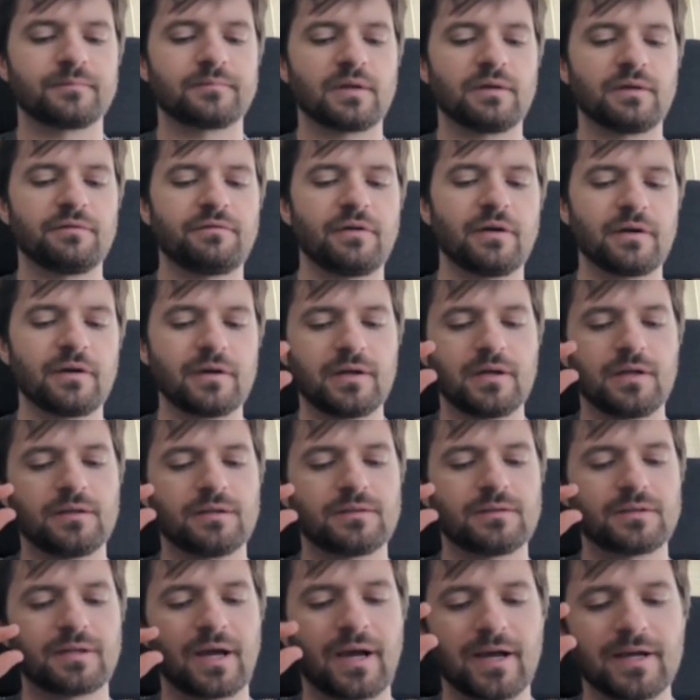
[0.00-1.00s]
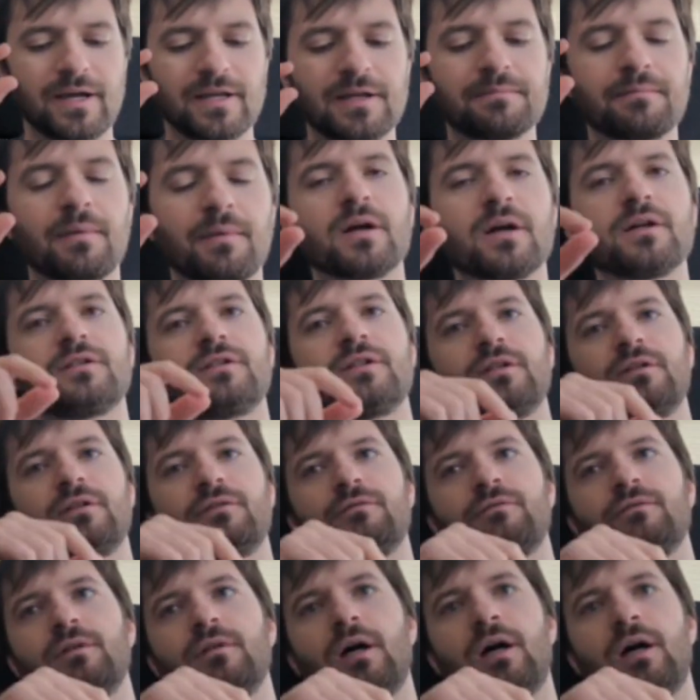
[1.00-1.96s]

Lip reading: very tiny margin